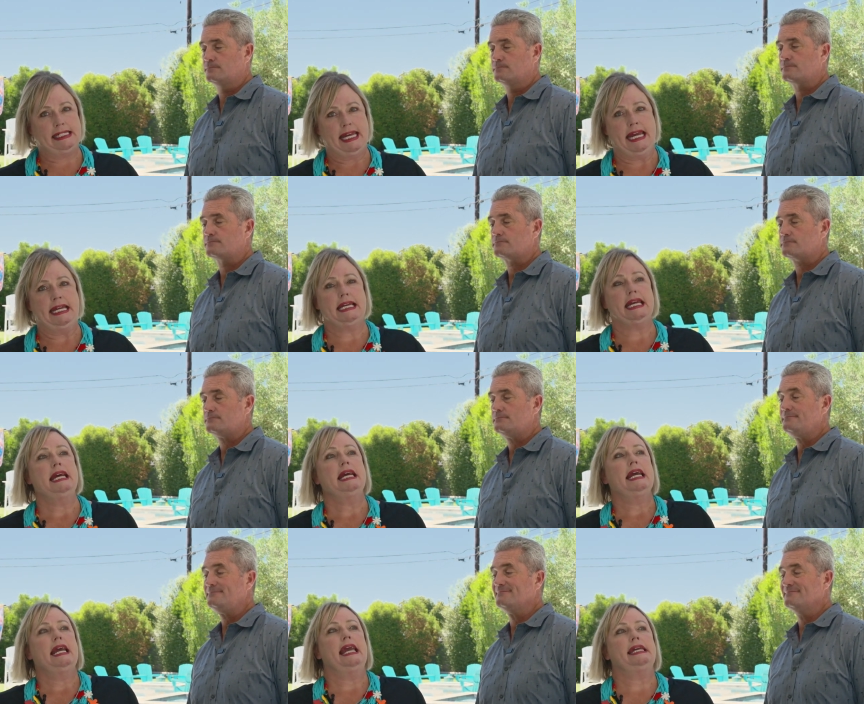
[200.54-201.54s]
Speaker 1: tank.
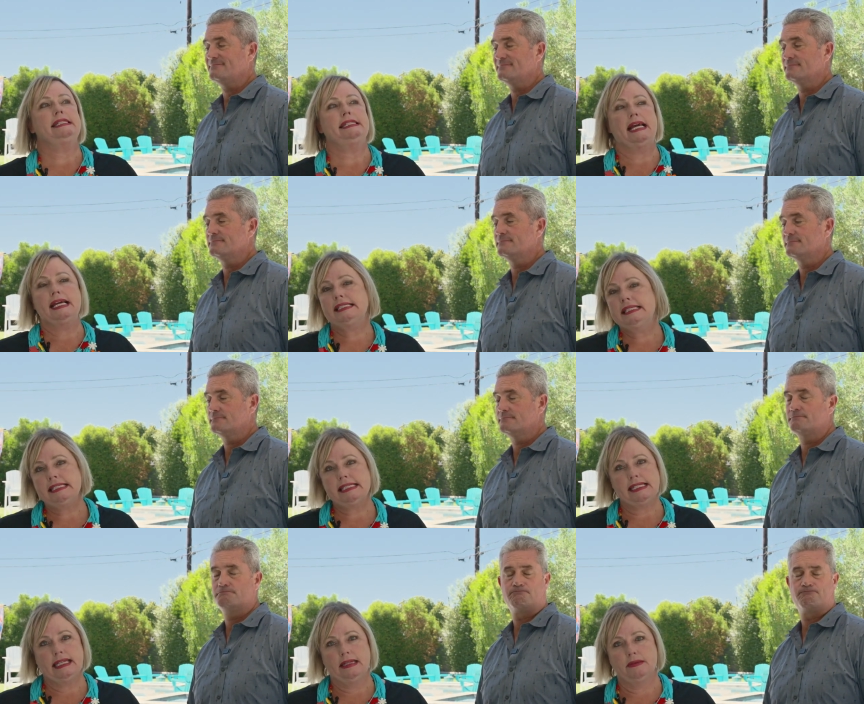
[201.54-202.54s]
It
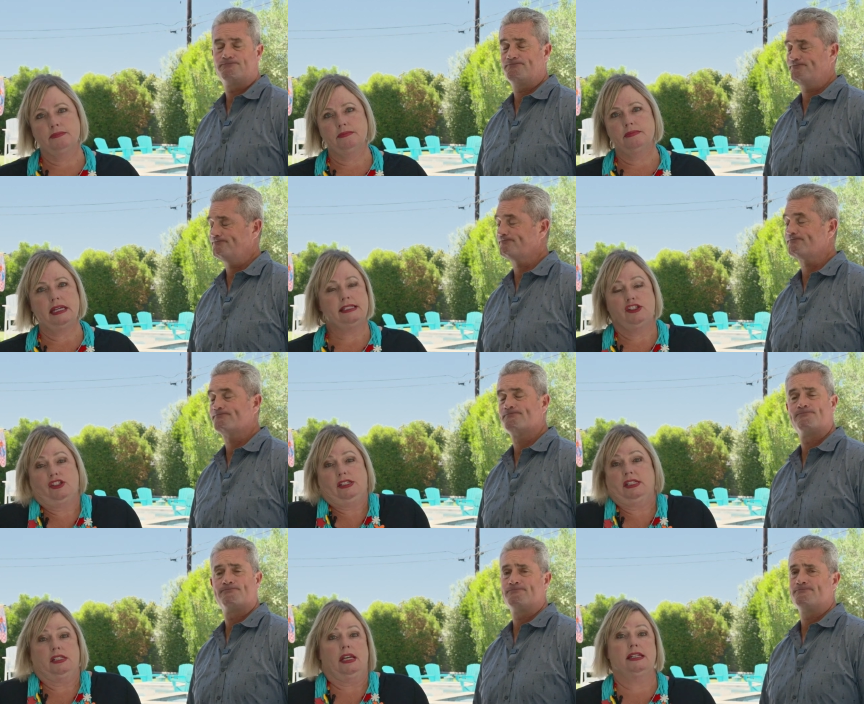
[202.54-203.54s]
doesn't seem. It's
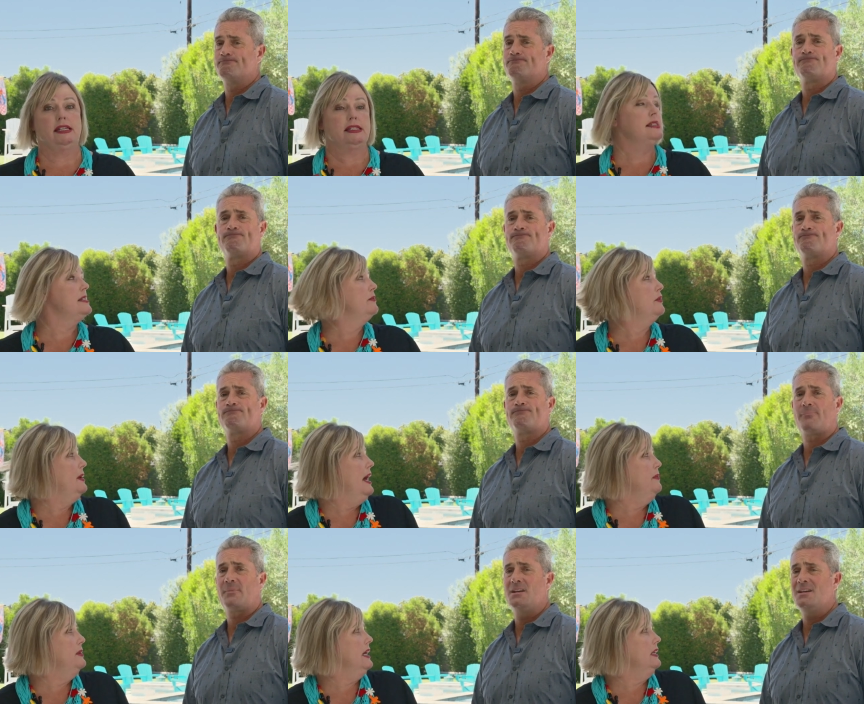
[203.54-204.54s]
just. It doesn't seem to be
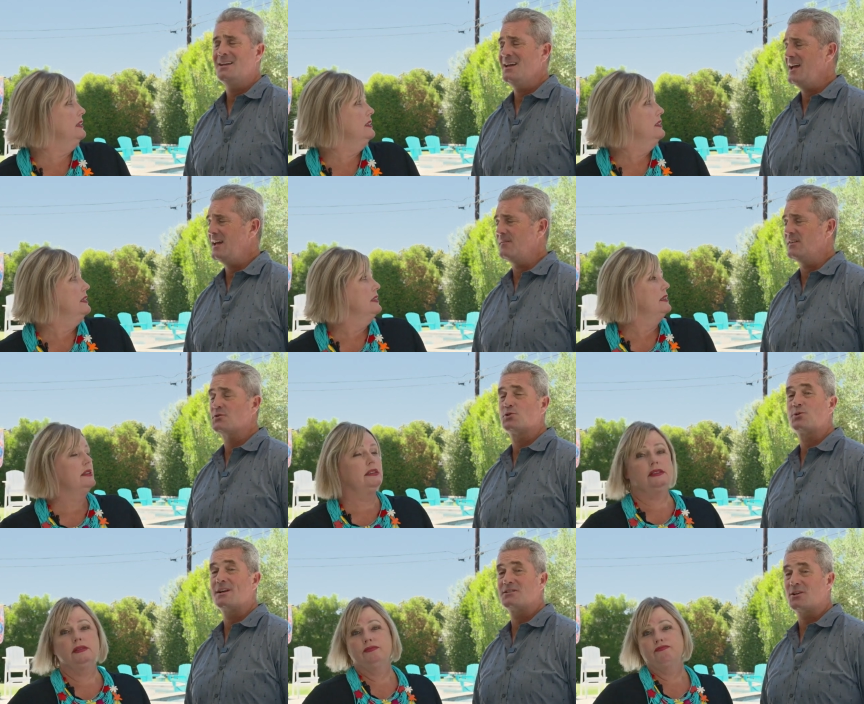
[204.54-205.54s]
happening.
Speaker 2: And if
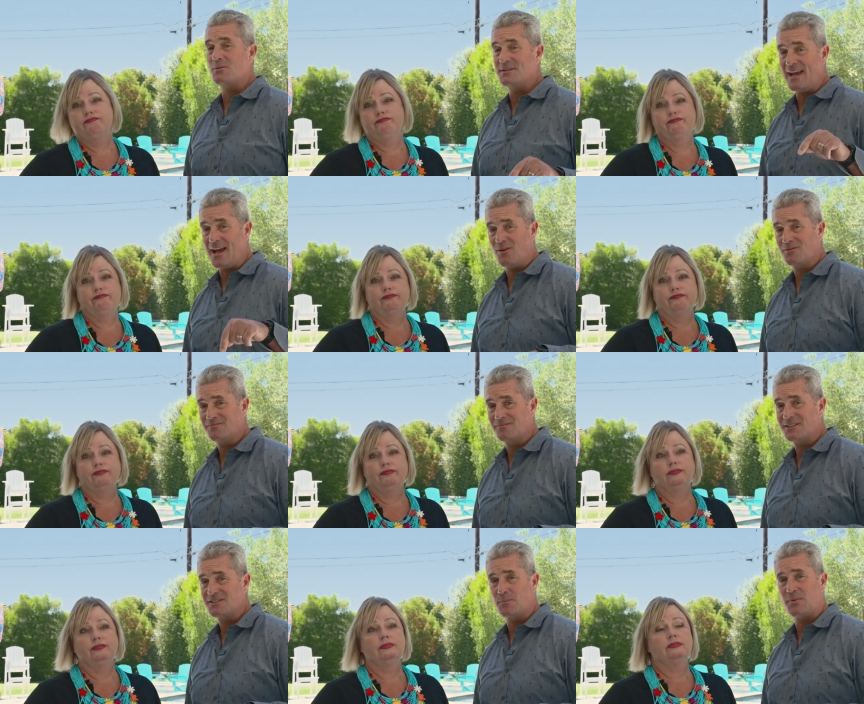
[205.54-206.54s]
interest rates go down,
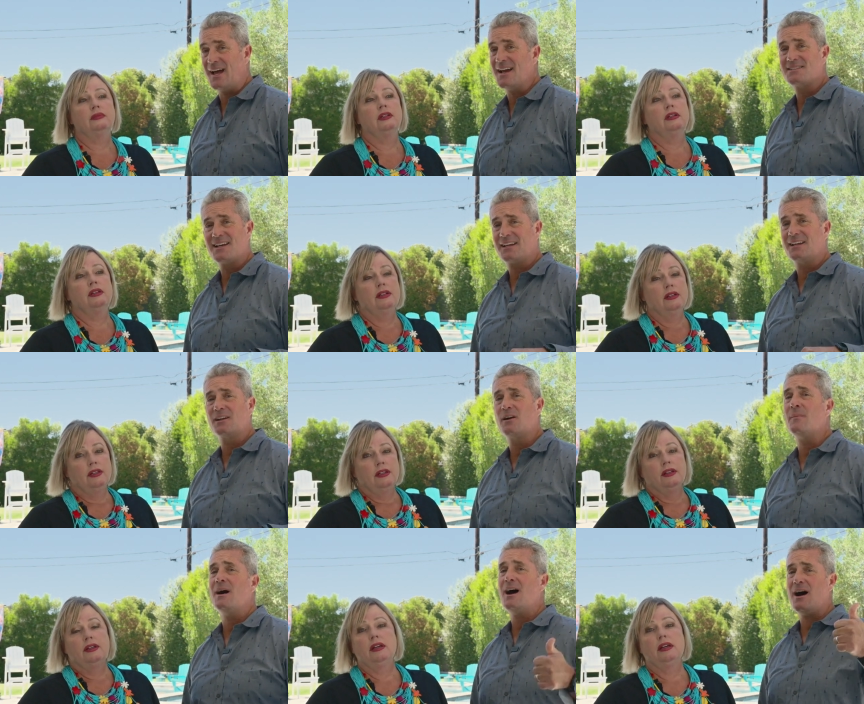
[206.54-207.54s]
supply is not going
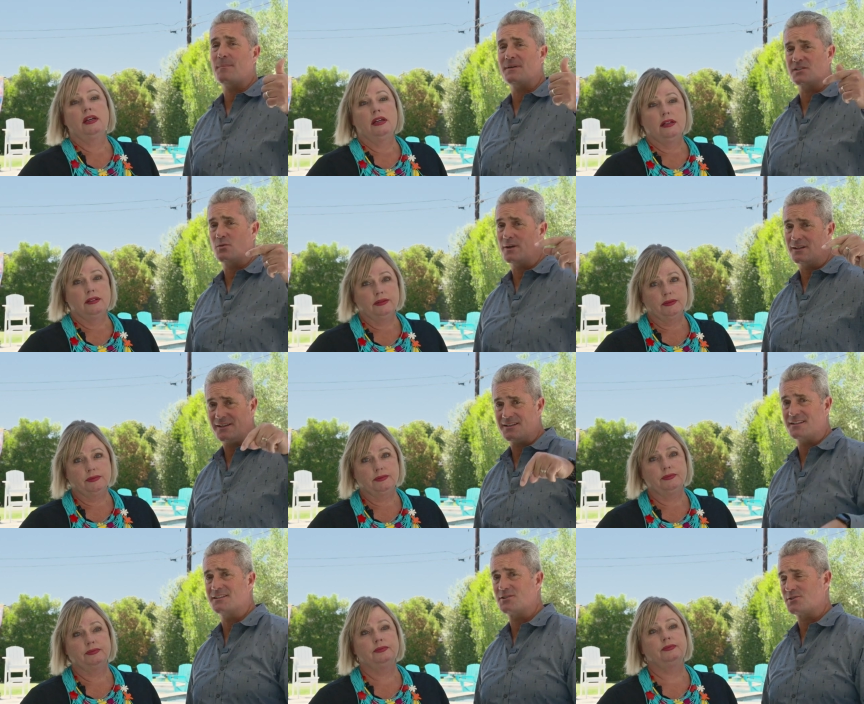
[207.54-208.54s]
to come up as
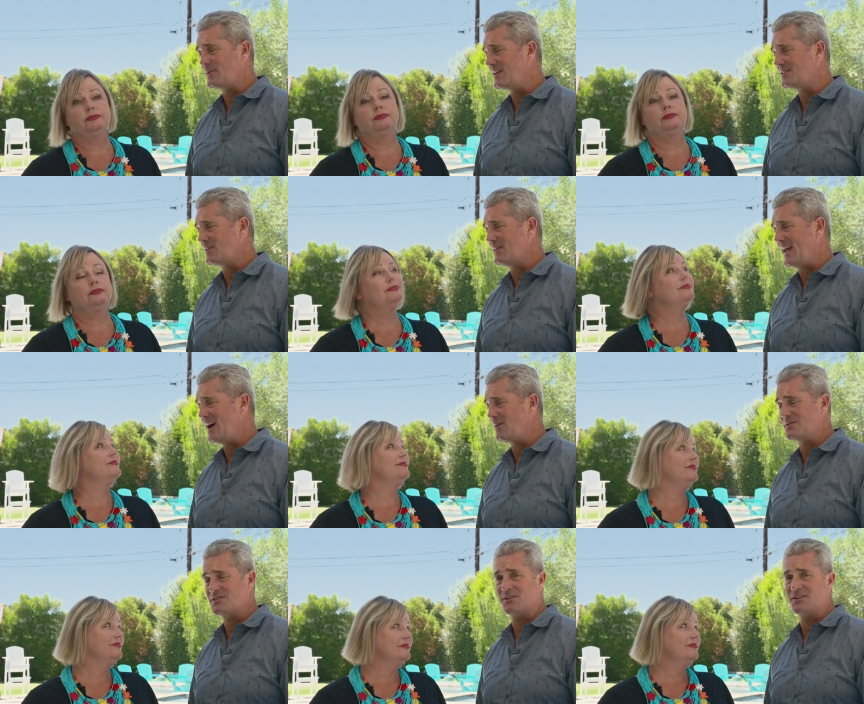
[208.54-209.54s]
quickly as interest rates go
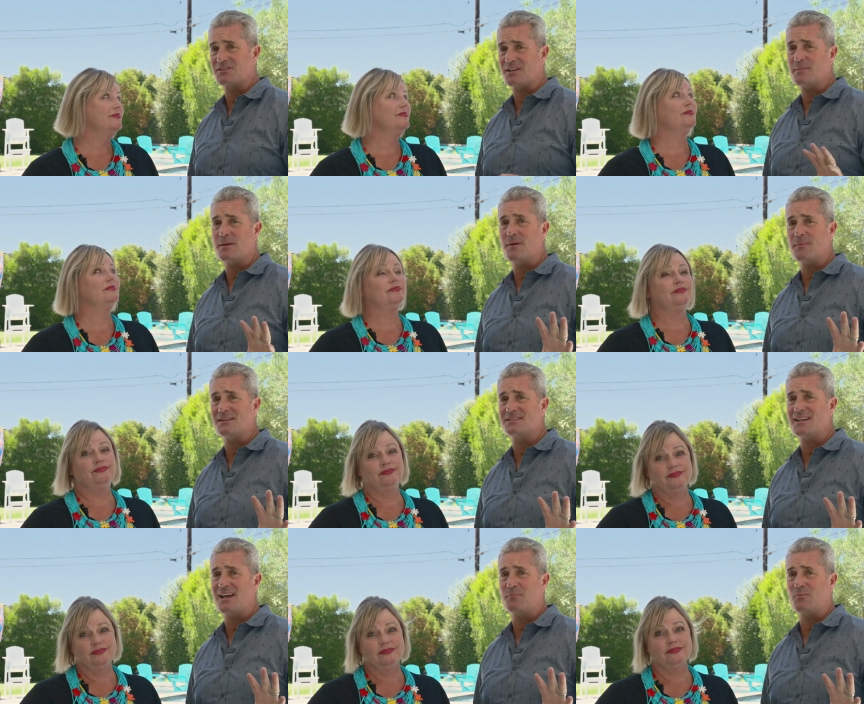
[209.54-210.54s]
down. So there's going to be a moment
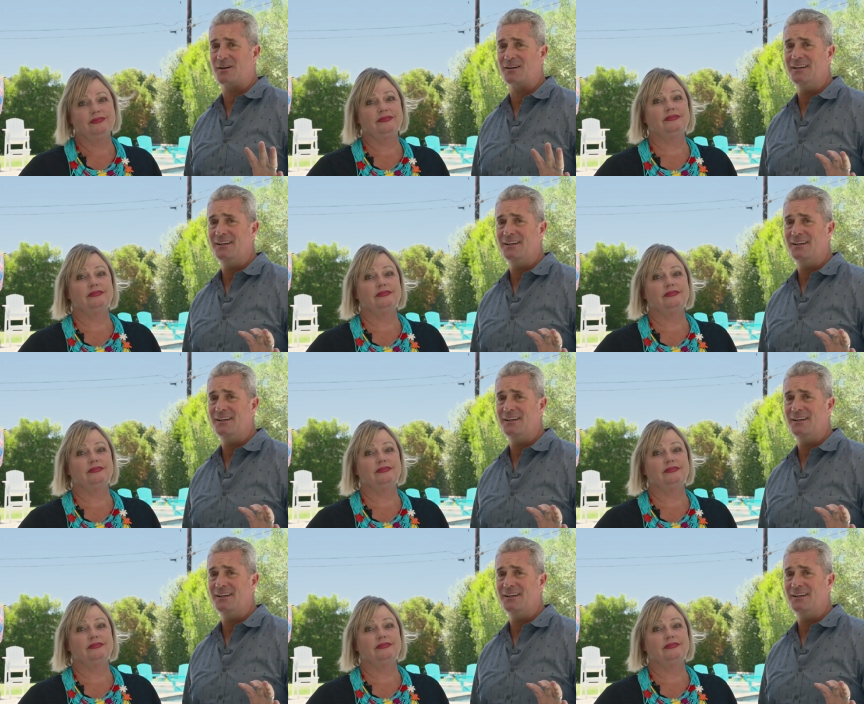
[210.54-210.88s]
in time where